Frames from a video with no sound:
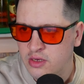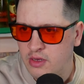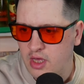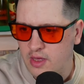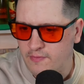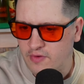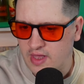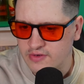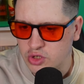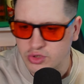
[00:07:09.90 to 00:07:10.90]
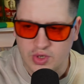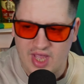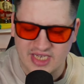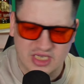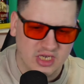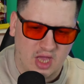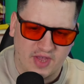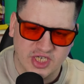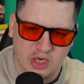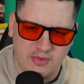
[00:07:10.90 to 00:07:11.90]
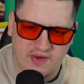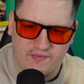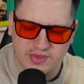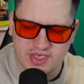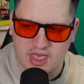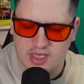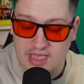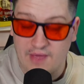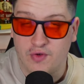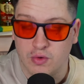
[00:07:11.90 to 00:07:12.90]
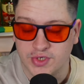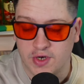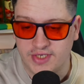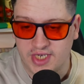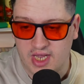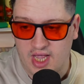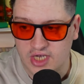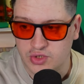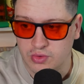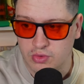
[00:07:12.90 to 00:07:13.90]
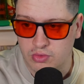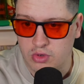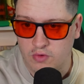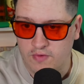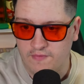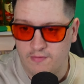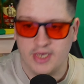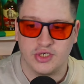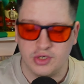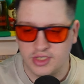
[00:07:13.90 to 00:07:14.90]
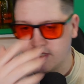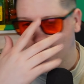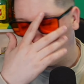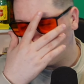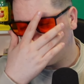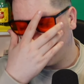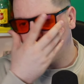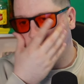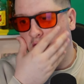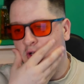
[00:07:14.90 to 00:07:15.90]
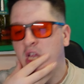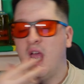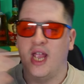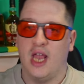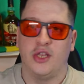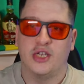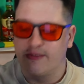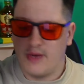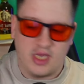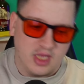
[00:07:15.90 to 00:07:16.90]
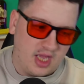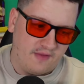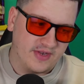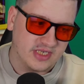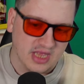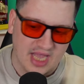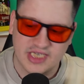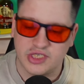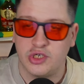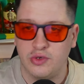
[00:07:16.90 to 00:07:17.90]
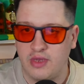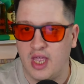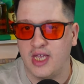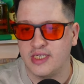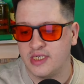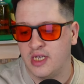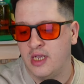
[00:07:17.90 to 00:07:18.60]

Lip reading: for a live show. So yeah, I think it's going to be difficult to get actual concrete information on his contract. But again, you can speculate if it's the last 2 years